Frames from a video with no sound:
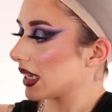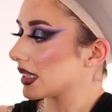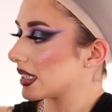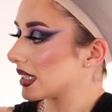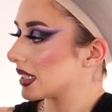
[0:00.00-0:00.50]

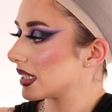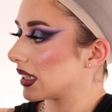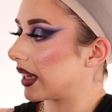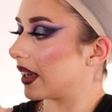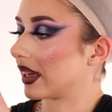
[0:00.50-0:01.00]

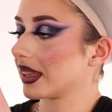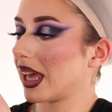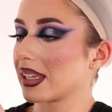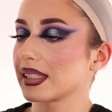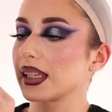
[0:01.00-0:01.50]
It's
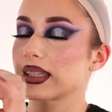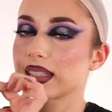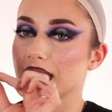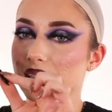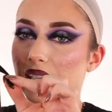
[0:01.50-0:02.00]

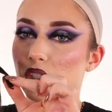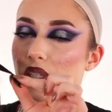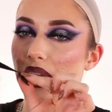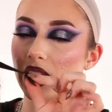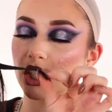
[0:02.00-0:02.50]
elastics that you
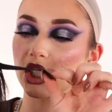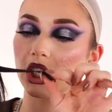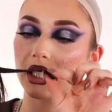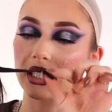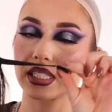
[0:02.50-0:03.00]
can
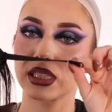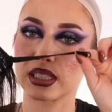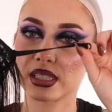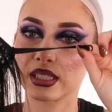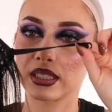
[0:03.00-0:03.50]

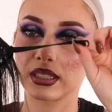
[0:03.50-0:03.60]
adjust.